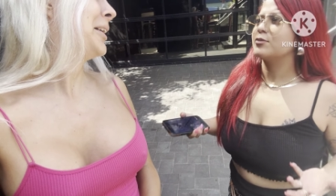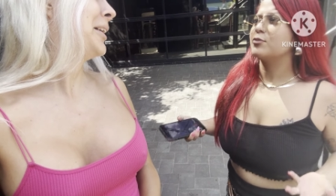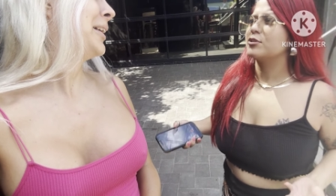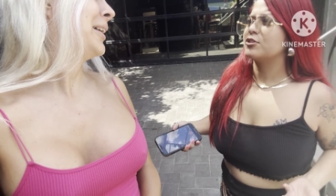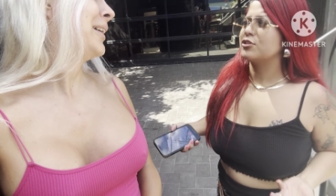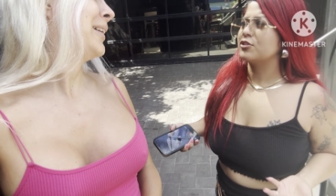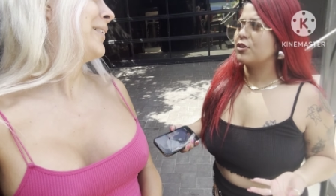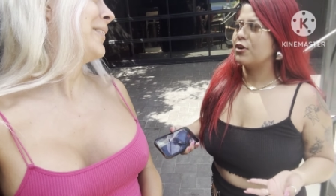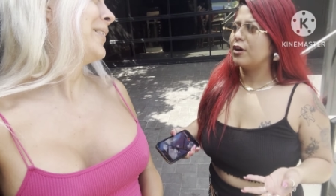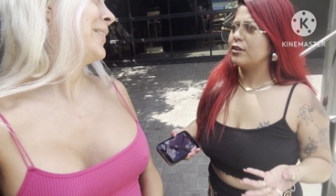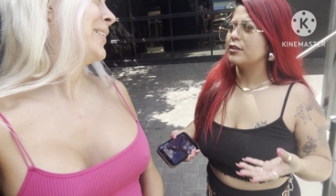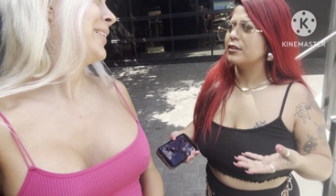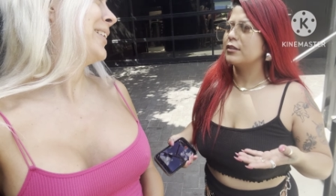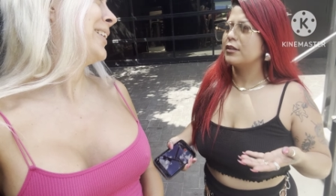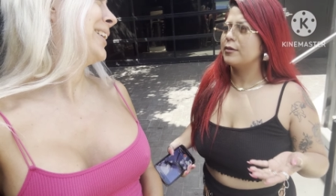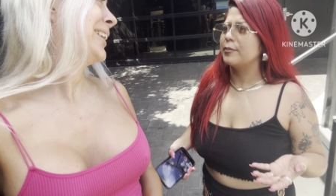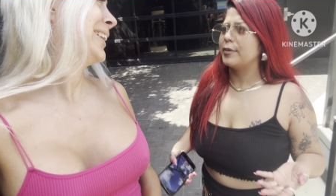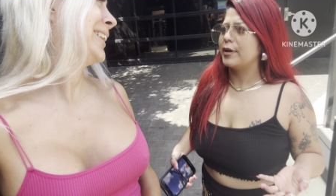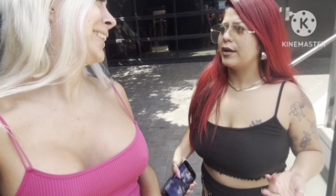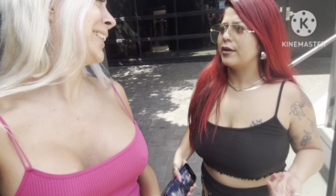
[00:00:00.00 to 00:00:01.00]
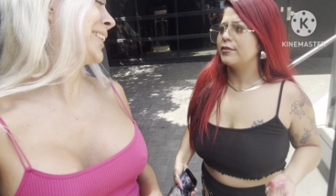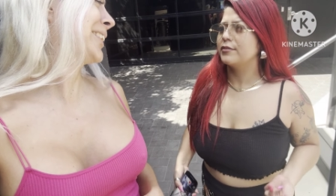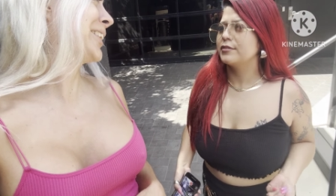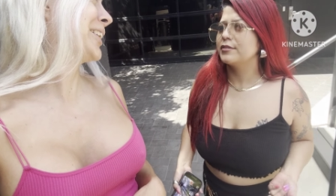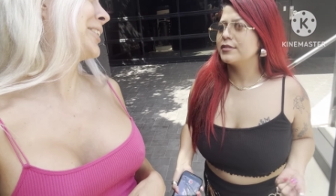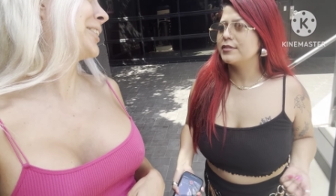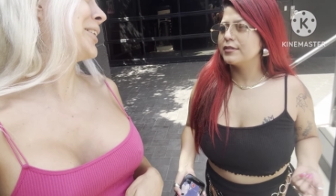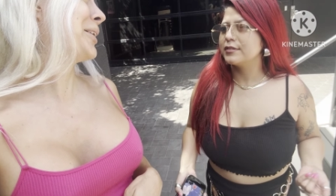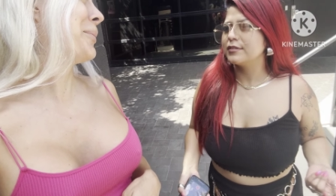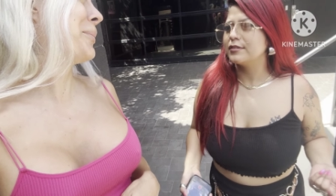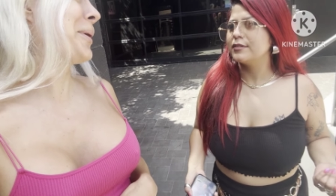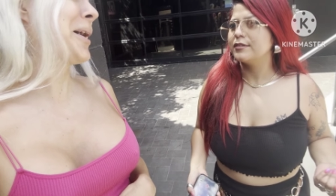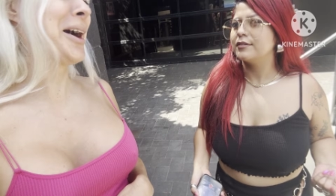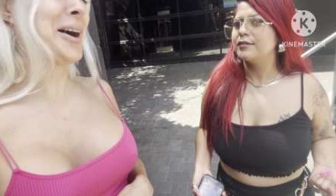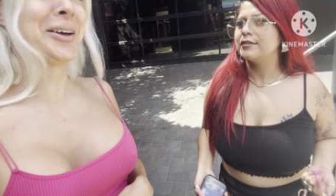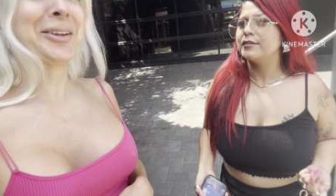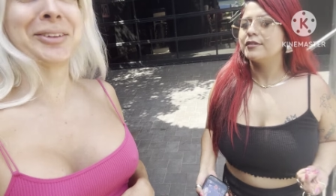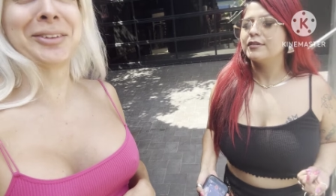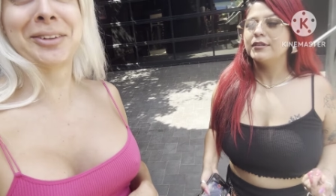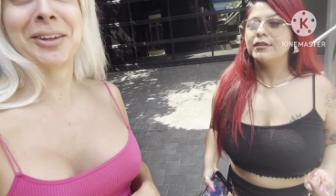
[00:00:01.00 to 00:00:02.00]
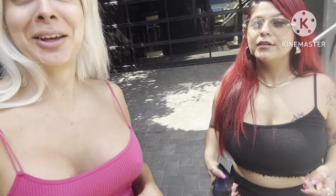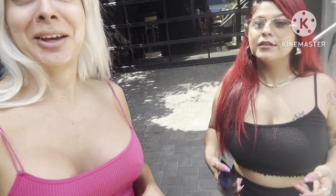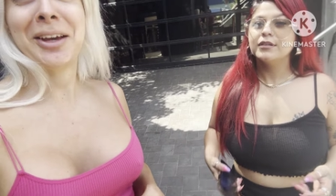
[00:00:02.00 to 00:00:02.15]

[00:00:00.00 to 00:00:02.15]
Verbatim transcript: is what you call a dump house. The, the dump house.